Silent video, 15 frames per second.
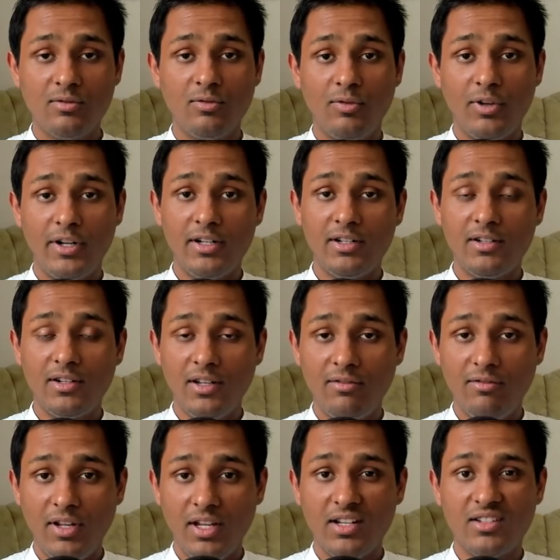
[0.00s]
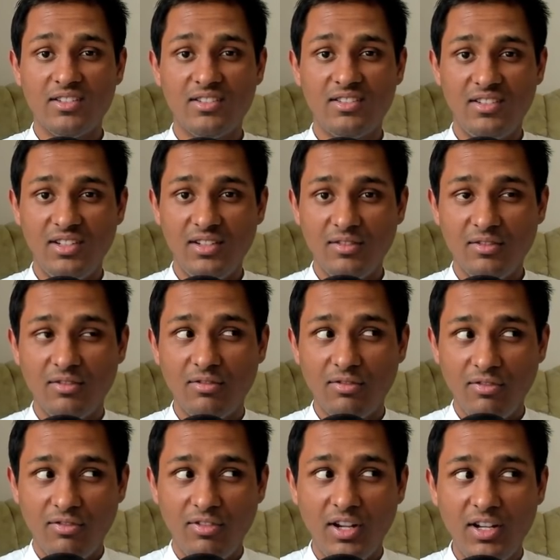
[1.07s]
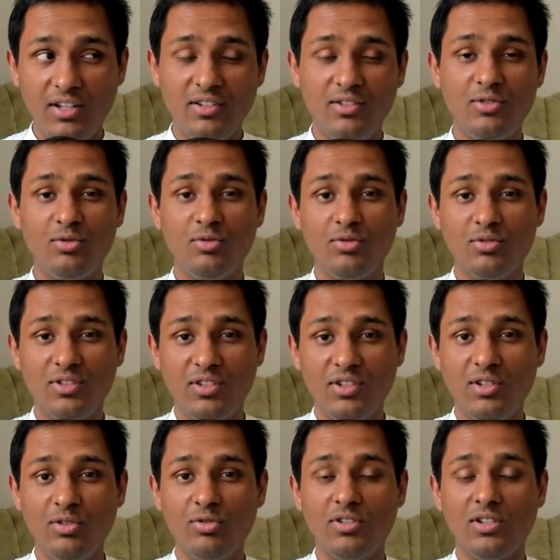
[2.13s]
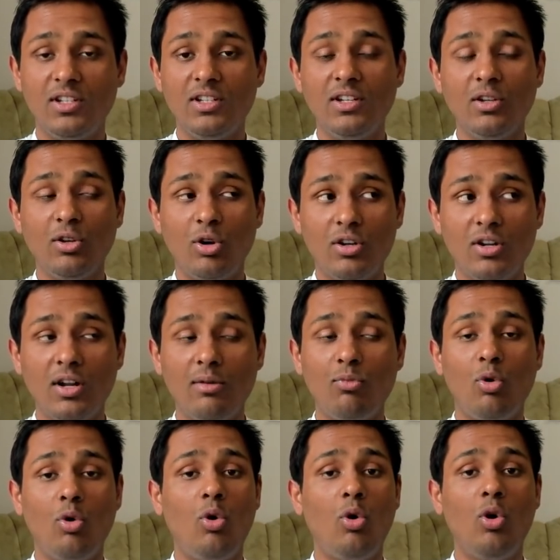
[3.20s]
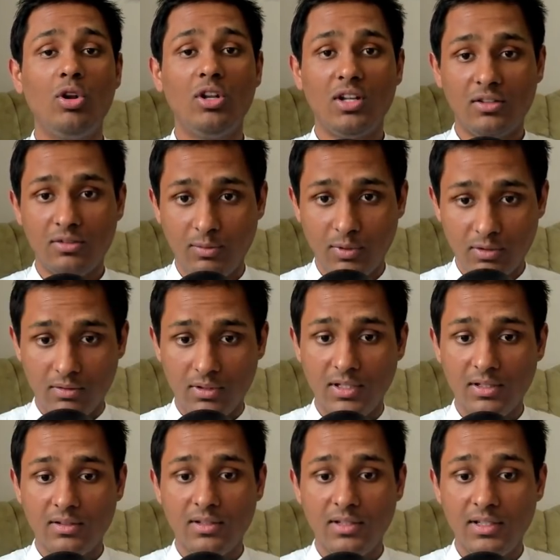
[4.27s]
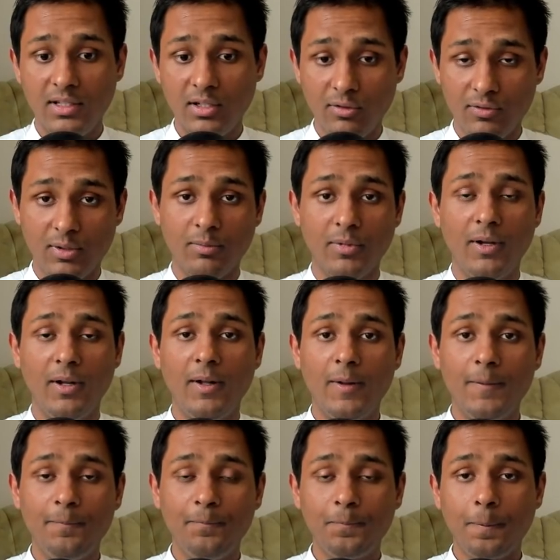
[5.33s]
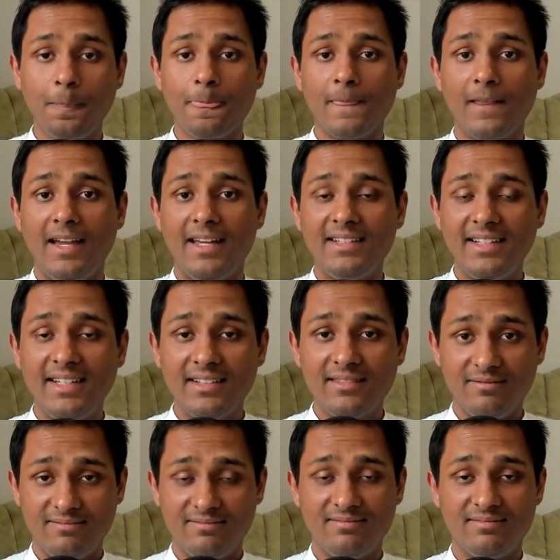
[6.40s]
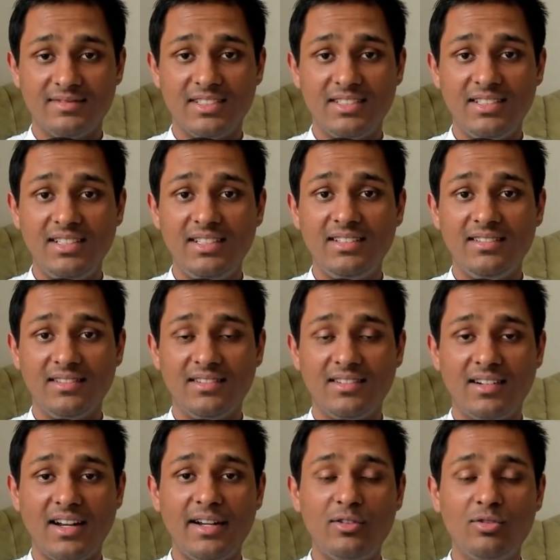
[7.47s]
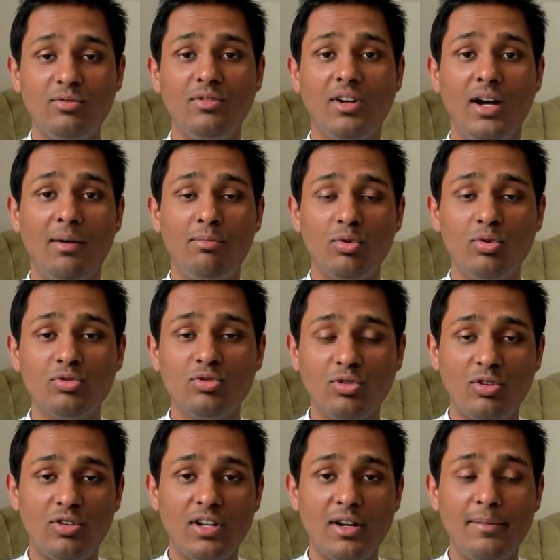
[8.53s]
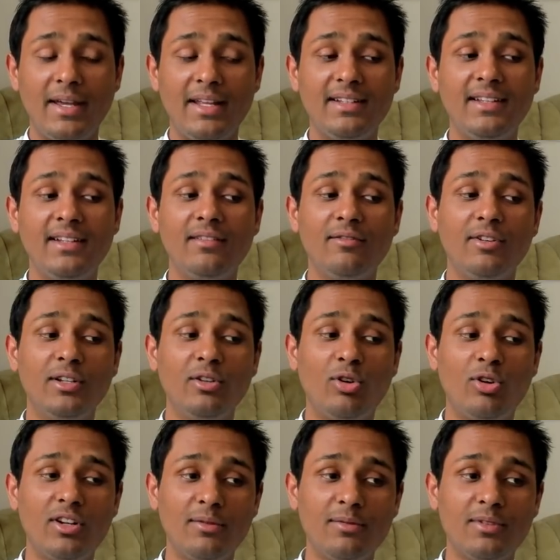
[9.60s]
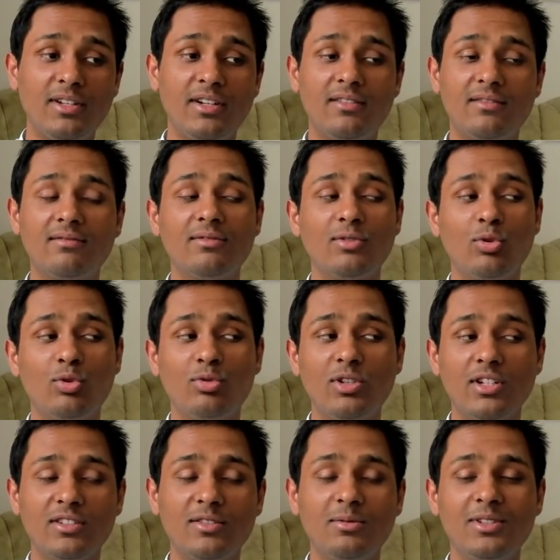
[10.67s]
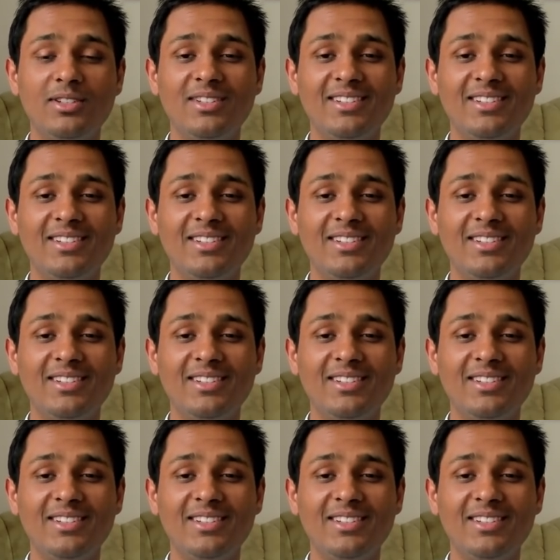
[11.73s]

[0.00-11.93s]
went in vain. She failed to seduce either Lord Ram or Lakshman, yes, either of them. And then she tried to approach Lord Ram, and then when Lord Ram said go to Lakshman,